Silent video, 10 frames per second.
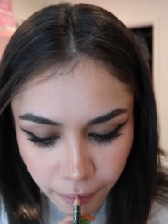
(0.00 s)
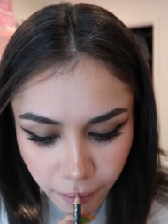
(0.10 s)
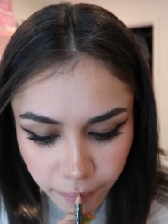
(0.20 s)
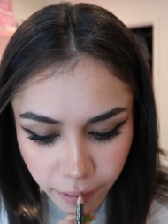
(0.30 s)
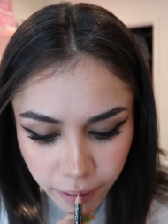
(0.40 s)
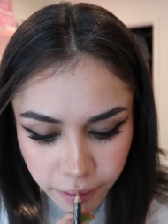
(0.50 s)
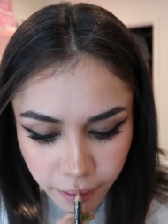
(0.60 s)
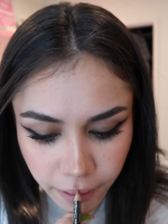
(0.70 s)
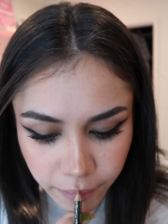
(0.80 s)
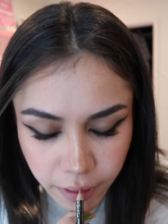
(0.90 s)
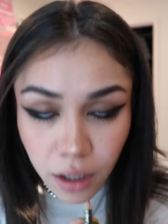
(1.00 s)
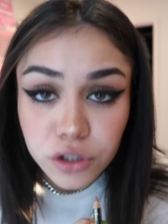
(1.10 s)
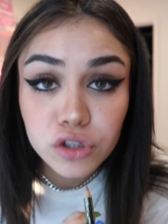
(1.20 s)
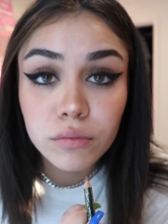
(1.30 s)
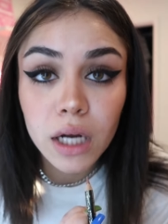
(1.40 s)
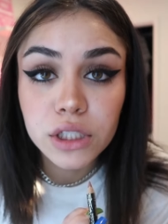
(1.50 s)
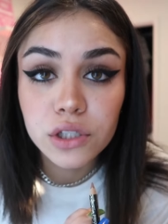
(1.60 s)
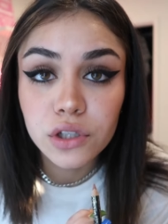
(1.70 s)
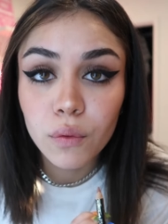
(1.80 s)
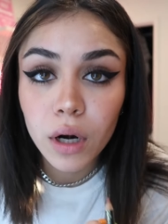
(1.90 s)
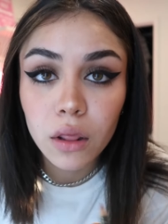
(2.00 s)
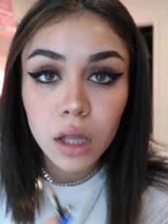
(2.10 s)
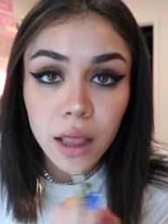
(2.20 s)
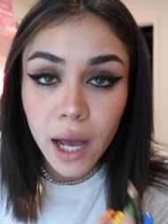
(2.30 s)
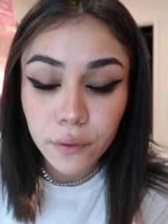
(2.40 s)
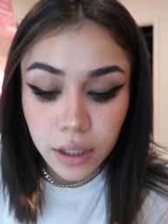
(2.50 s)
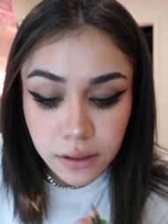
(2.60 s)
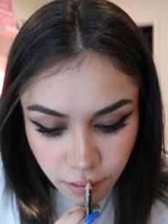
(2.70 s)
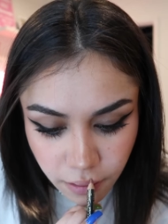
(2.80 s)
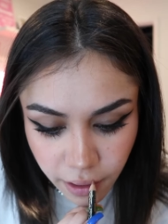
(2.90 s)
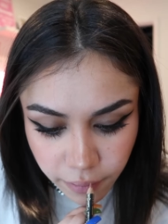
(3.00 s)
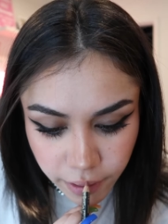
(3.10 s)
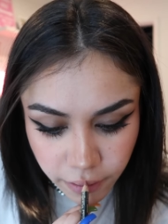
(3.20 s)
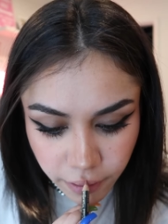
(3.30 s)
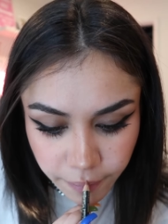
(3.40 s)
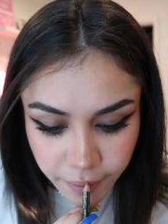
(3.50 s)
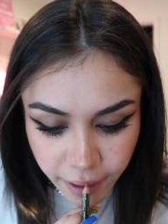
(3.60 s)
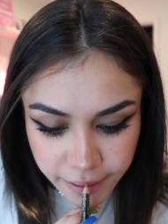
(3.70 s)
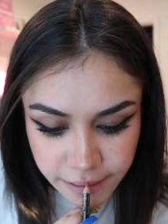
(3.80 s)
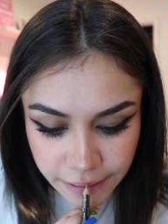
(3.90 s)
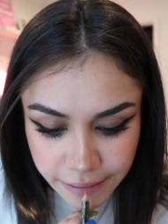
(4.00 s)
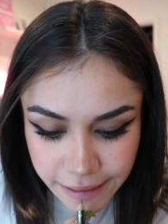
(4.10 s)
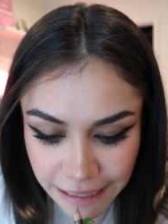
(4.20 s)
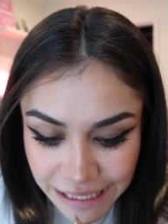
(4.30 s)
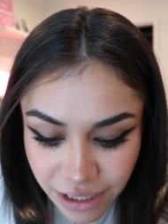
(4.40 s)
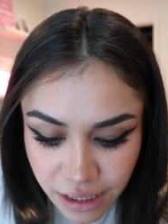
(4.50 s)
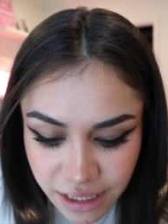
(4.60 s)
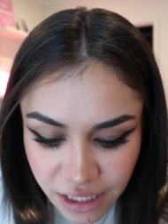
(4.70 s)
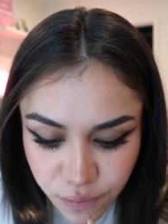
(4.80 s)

A little bit right there, but not too much because you don't wanna look clowny. Right where you're your lip ends and your skin starts.